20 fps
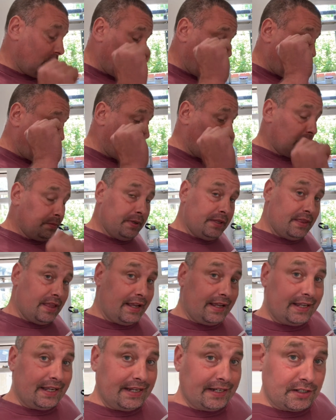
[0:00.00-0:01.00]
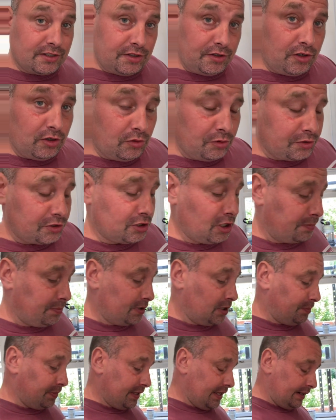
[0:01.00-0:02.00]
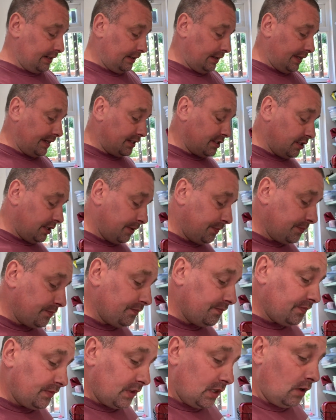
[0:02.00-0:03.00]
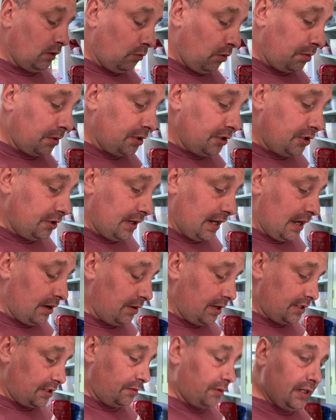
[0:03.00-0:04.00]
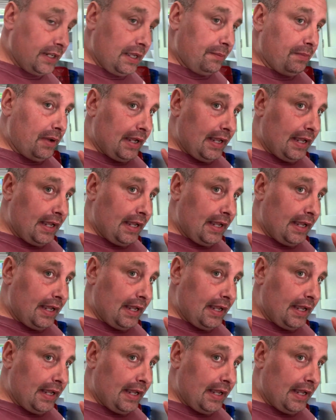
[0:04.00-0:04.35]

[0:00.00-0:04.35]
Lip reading: quite a bit of that heat, so you can always top it up again later. What I'm going to do now is I'm going to get my